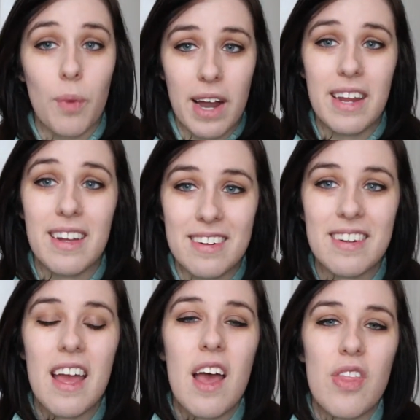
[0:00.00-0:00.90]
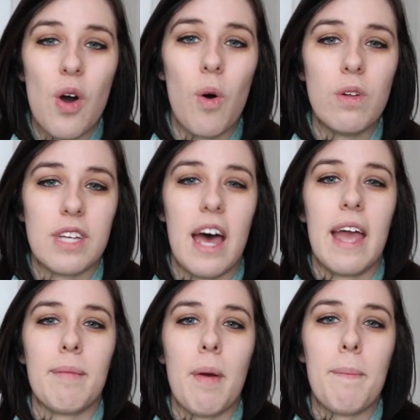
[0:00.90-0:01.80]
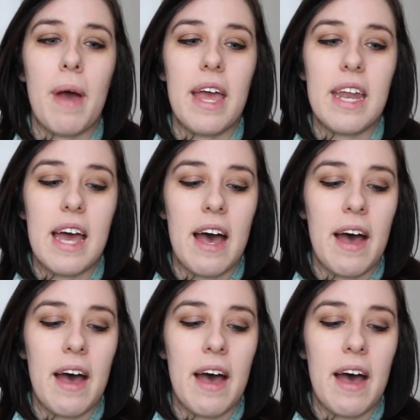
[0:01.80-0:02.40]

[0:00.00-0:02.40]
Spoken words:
writing the whole time. But